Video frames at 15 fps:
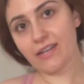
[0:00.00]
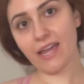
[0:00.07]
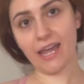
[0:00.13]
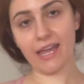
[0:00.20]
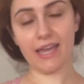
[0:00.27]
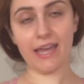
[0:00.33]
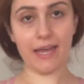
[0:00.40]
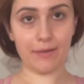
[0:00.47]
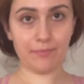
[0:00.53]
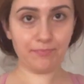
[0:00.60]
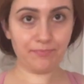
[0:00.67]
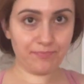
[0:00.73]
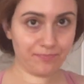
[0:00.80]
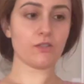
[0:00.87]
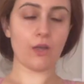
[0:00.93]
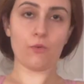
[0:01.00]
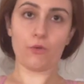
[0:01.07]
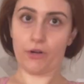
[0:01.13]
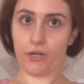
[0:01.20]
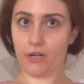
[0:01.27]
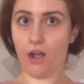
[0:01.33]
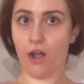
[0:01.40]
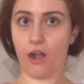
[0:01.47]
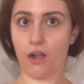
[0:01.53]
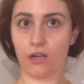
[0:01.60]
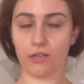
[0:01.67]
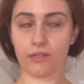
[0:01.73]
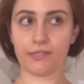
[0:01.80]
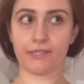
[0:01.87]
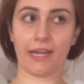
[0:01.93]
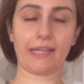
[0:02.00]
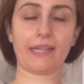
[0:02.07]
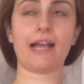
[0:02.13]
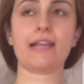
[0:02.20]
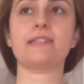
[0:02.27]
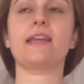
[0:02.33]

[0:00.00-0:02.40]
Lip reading: a.m. So I wore it all night last